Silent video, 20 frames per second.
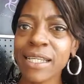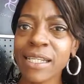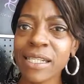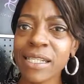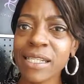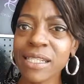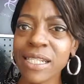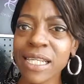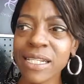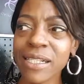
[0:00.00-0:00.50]

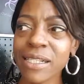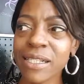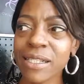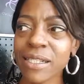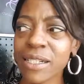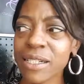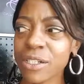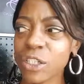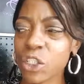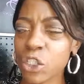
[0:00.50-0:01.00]

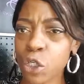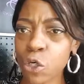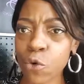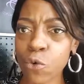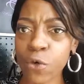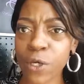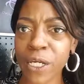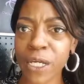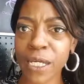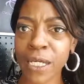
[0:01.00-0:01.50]
this
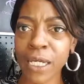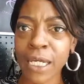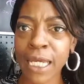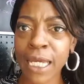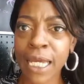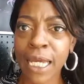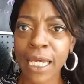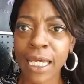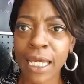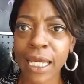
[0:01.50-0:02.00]
jewelry
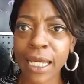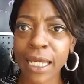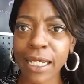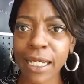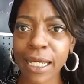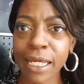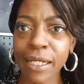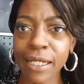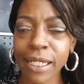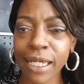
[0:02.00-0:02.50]

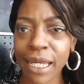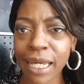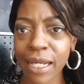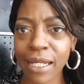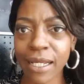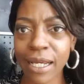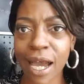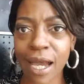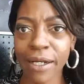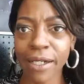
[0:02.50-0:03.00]
in a
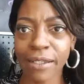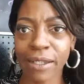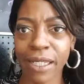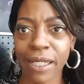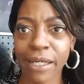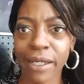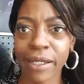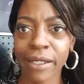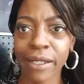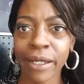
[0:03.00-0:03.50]
kit kind of
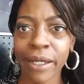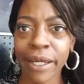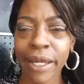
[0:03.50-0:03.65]
thing.